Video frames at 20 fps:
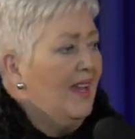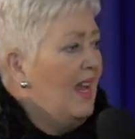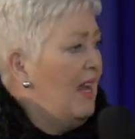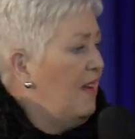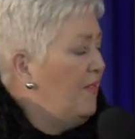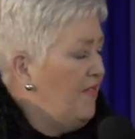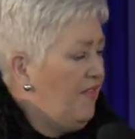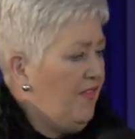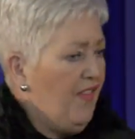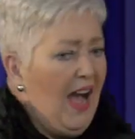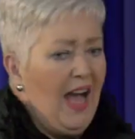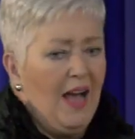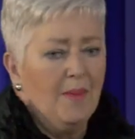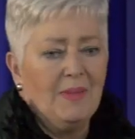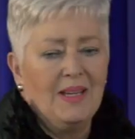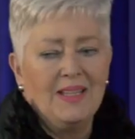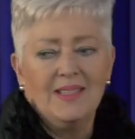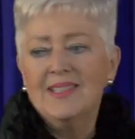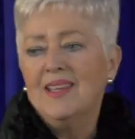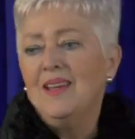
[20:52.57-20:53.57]

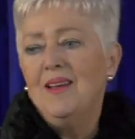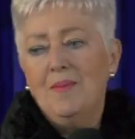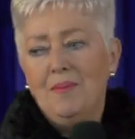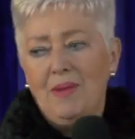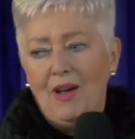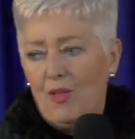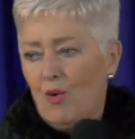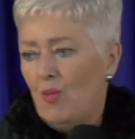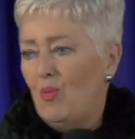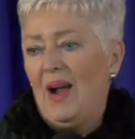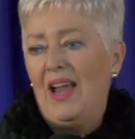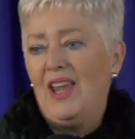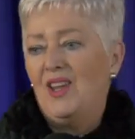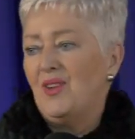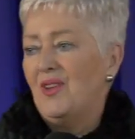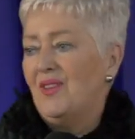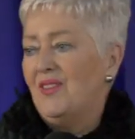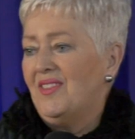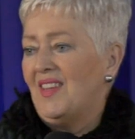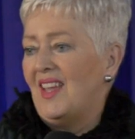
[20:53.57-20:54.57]
environment by the way
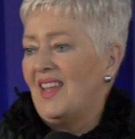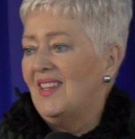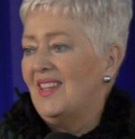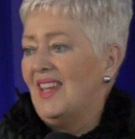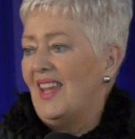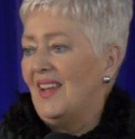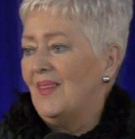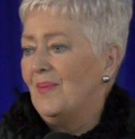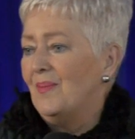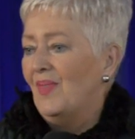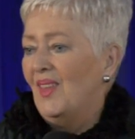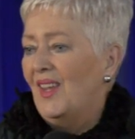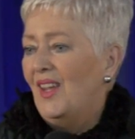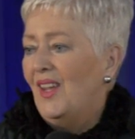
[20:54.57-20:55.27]
you're thinking.